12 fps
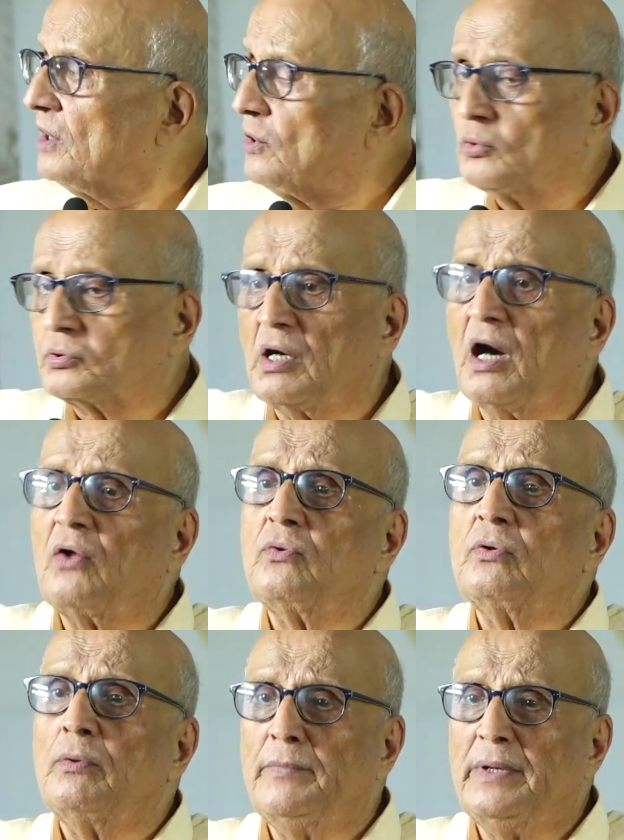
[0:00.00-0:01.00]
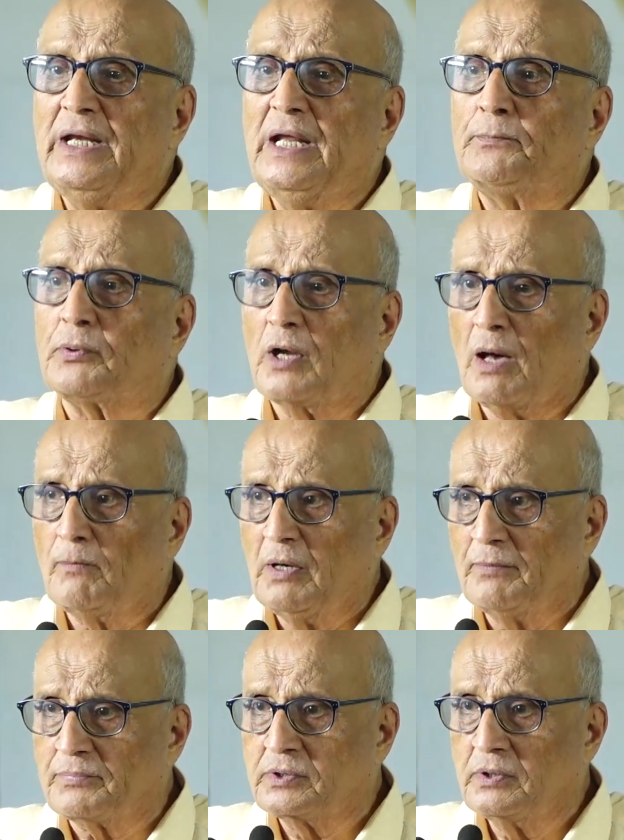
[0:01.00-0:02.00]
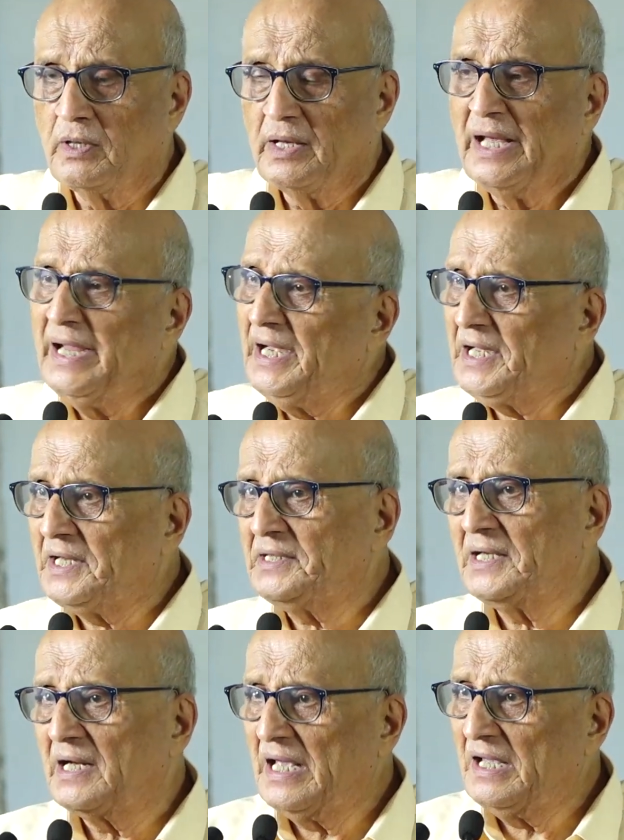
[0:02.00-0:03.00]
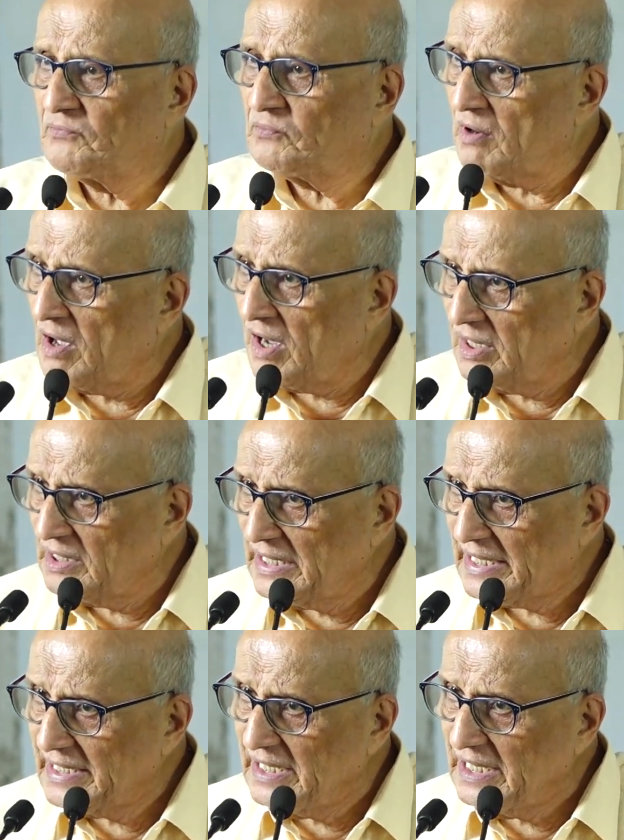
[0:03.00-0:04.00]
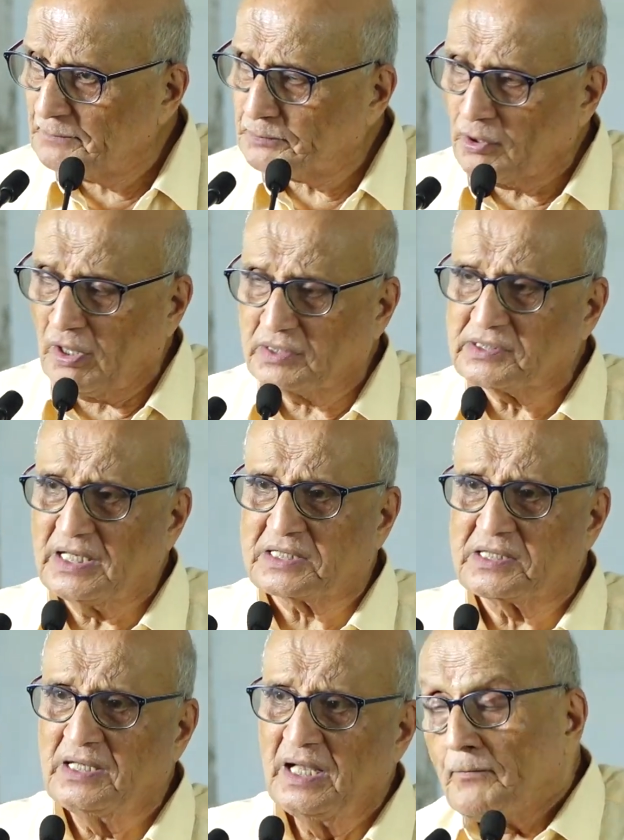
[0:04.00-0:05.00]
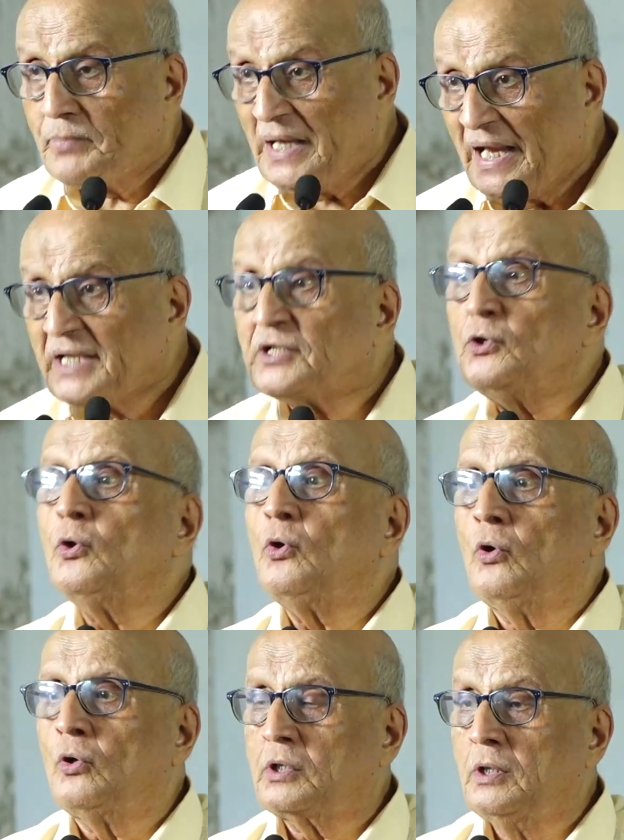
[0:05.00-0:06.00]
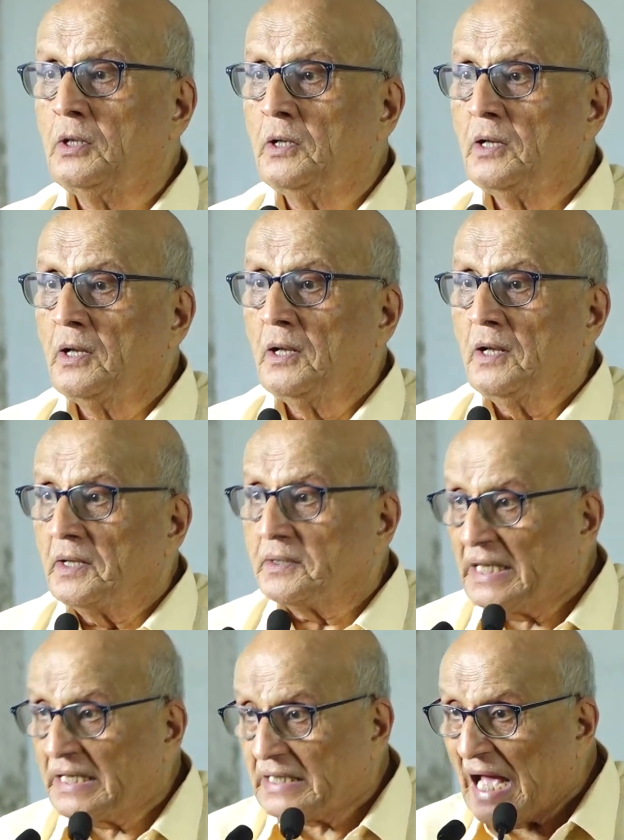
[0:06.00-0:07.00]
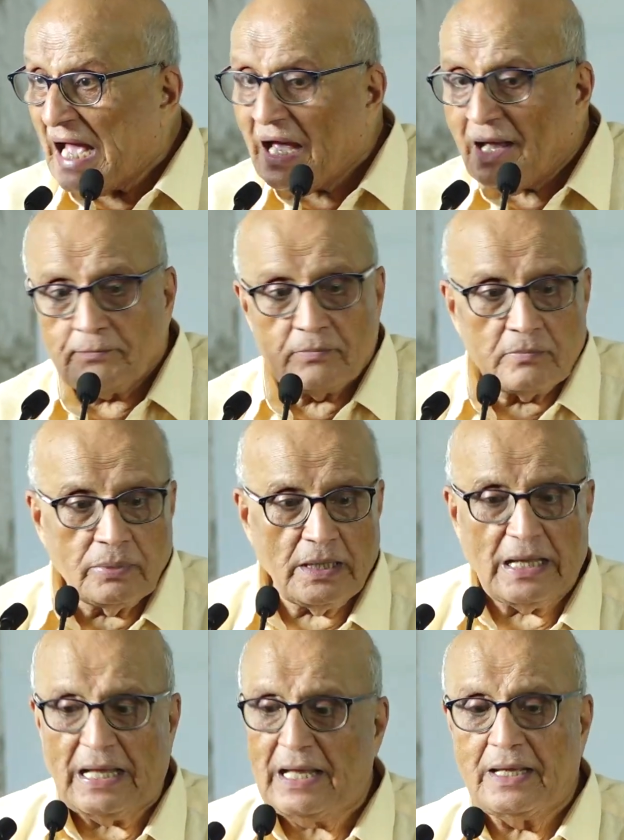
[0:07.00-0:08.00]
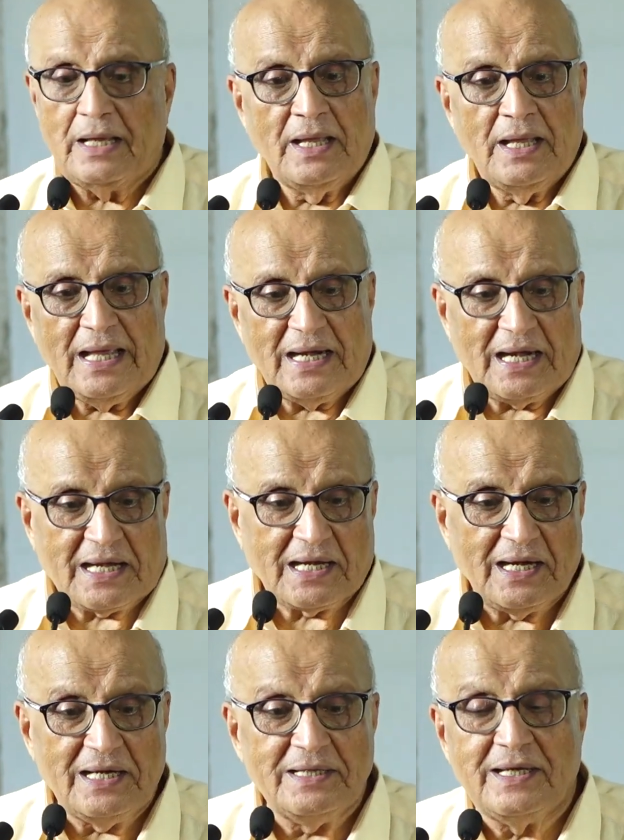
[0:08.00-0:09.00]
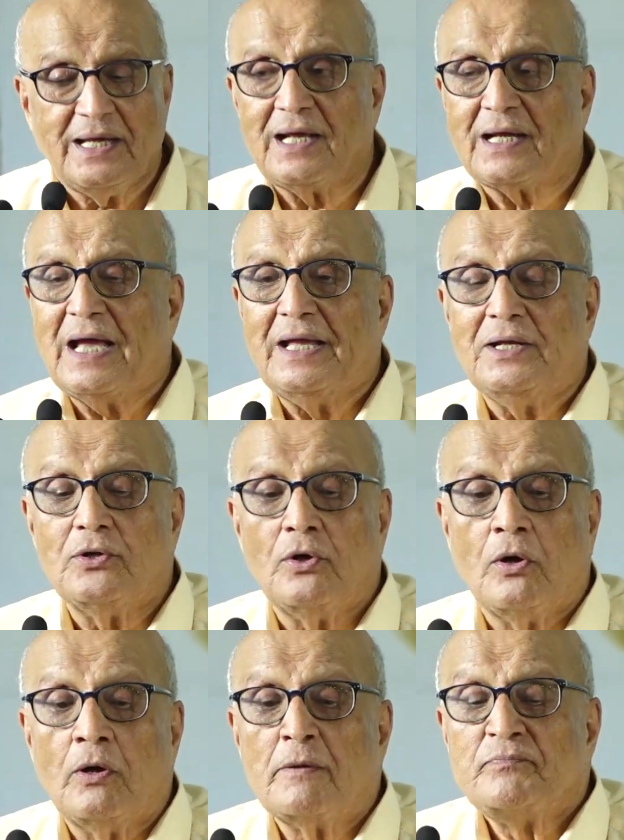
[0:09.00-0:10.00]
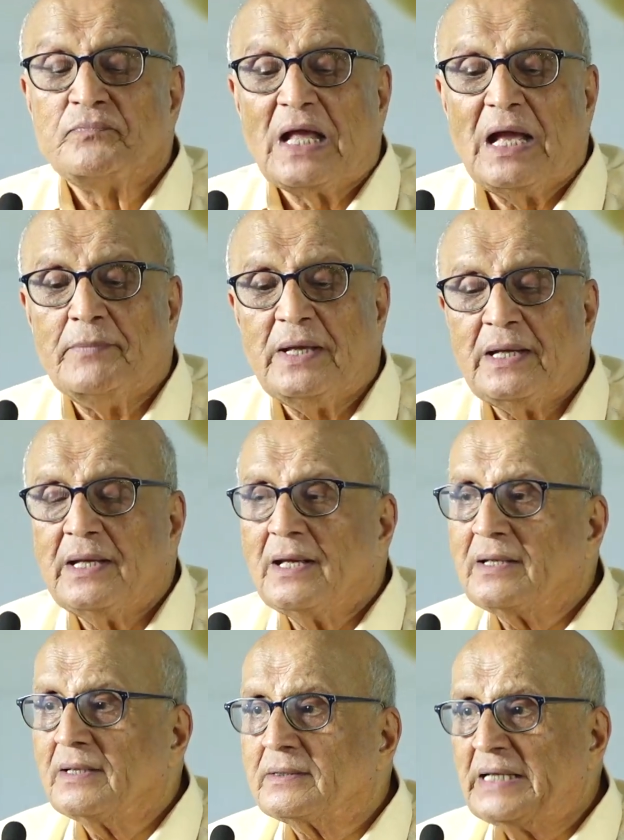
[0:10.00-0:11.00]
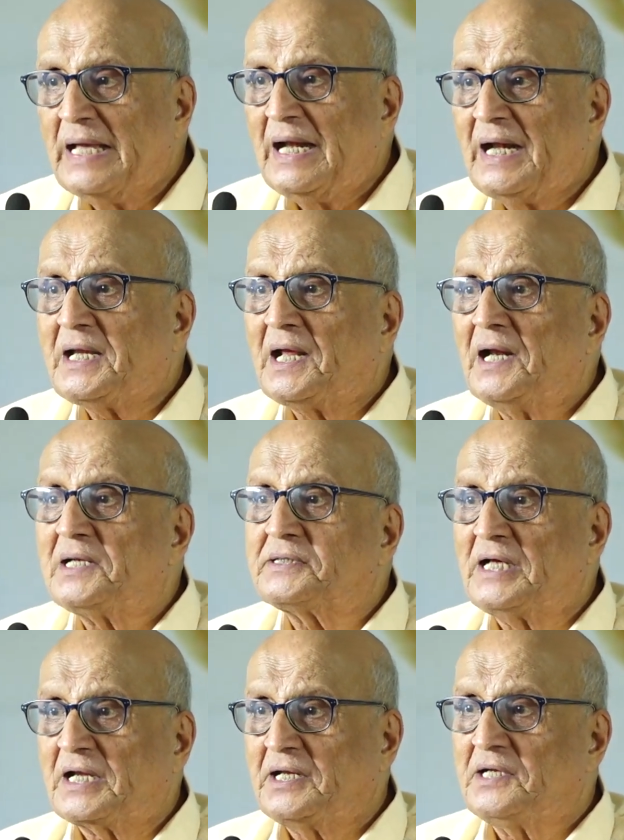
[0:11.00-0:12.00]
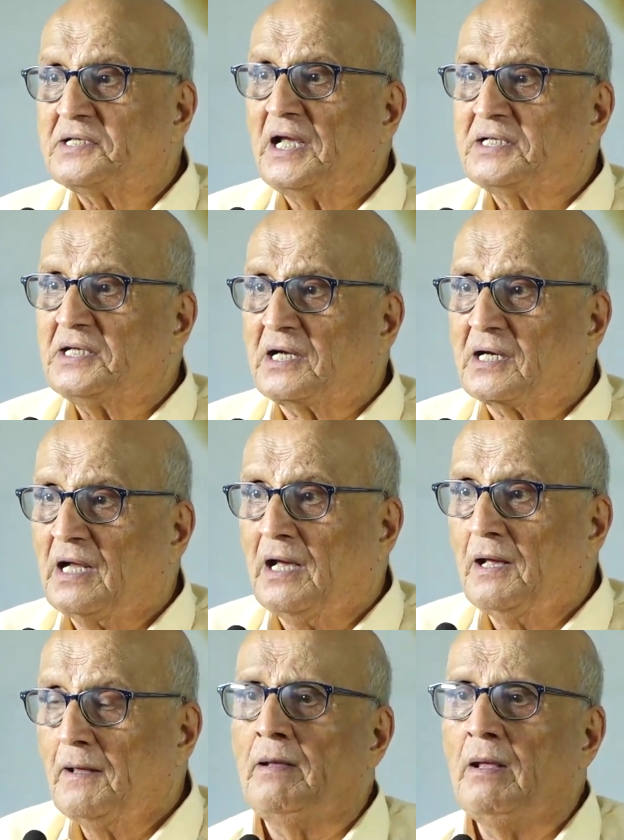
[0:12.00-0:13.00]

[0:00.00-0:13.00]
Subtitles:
to solve many problems. It is a lifelong learning process. Please note that I am an electrical engineer. I know, electrical circuits, etc.